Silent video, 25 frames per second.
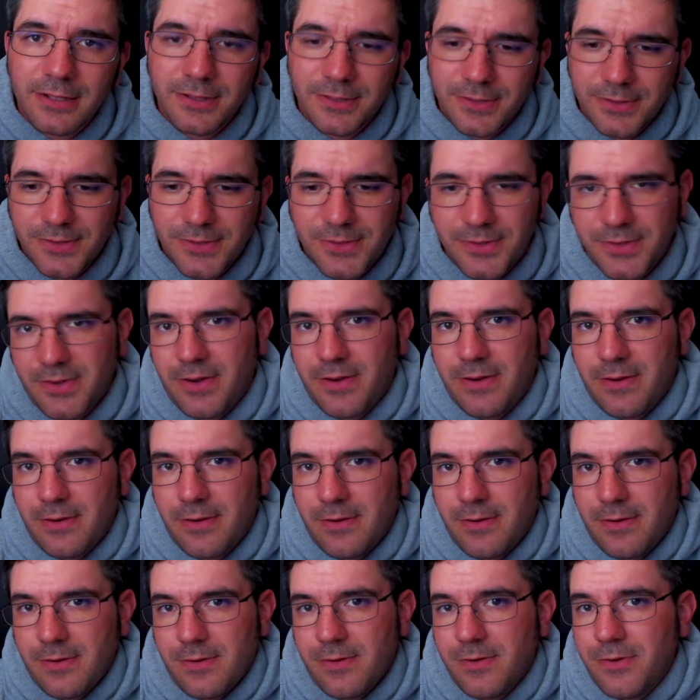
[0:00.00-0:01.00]

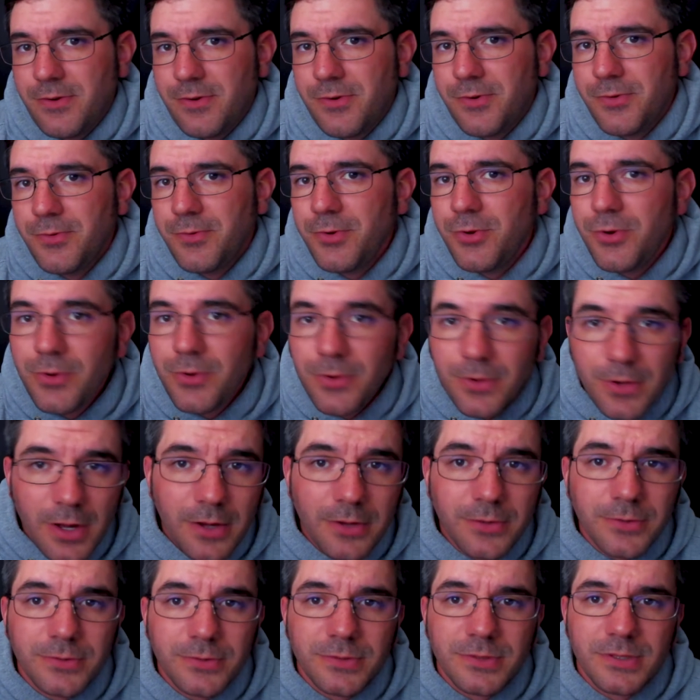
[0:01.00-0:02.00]
so who
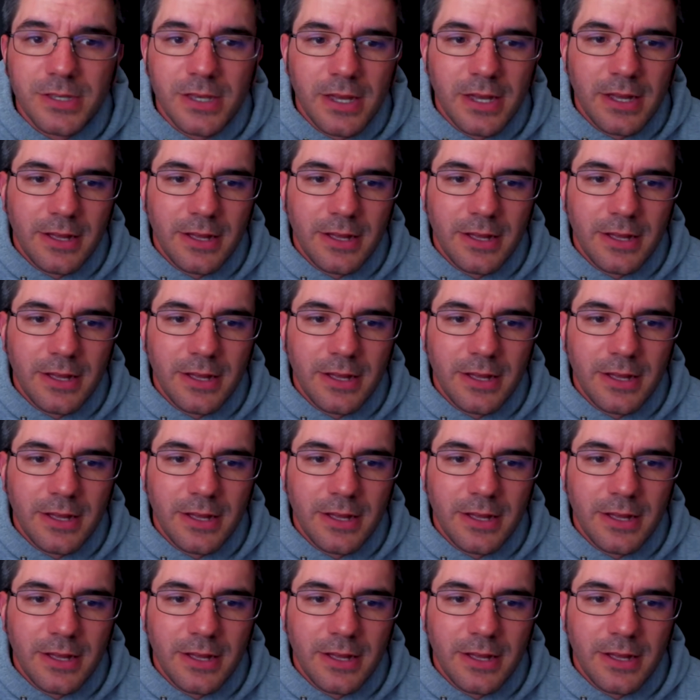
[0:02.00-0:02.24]
knows?